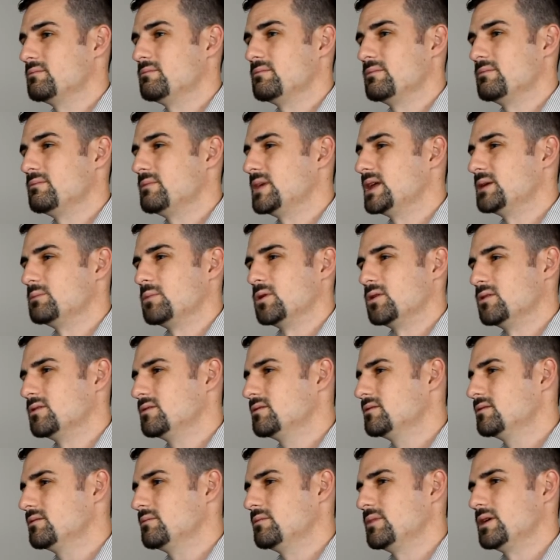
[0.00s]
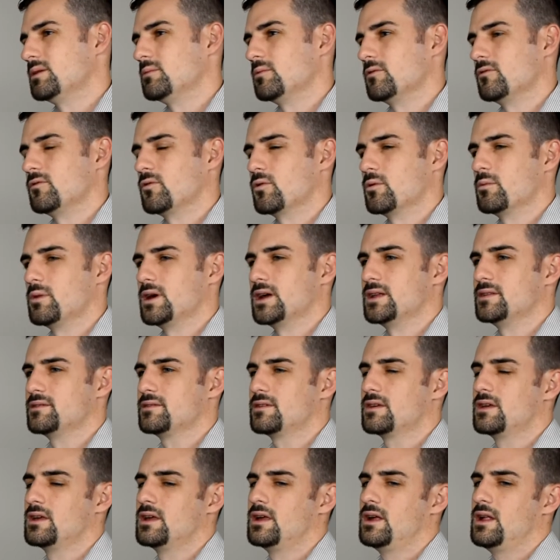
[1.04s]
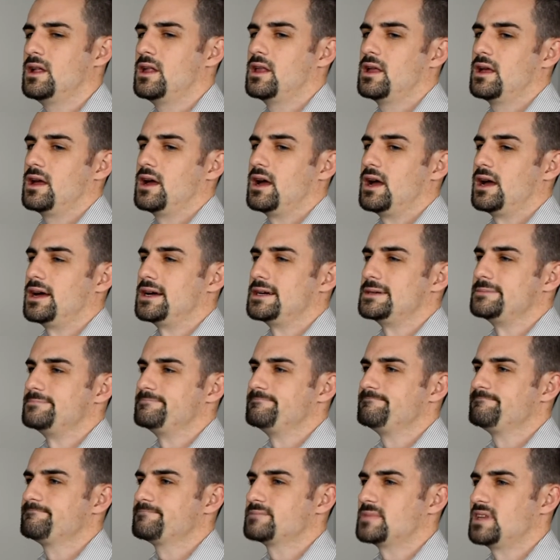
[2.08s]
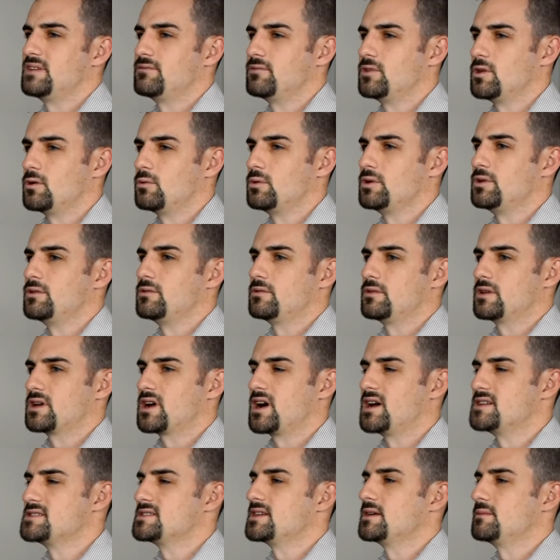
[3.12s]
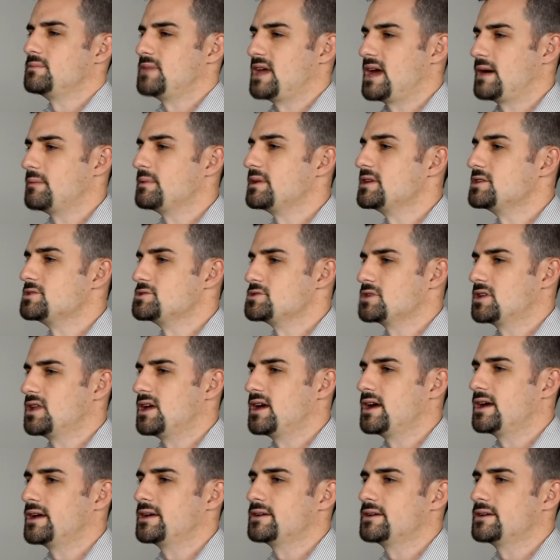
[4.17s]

Minimal 4 months. Even though the concept happened in July.